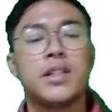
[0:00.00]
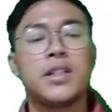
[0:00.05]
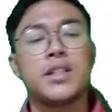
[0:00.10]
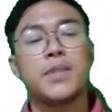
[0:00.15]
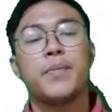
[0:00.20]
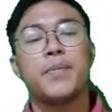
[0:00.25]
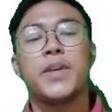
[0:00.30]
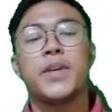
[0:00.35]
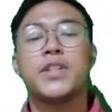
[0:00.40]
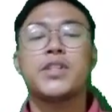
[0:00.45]

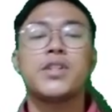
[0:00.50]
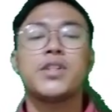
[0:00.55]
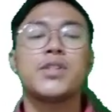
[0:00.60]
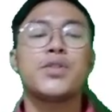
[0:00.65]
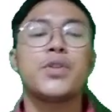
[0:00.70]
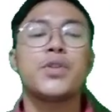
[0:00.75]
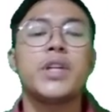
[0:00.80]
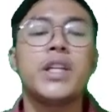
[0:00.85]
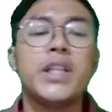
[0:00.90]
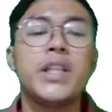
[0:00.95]
It's a pattern
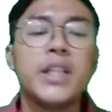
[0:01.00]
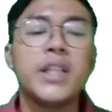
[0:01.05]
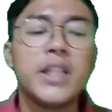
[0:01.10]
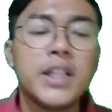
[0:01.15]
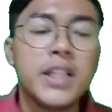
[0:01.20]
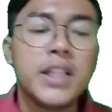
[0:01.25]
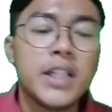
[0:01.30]
3,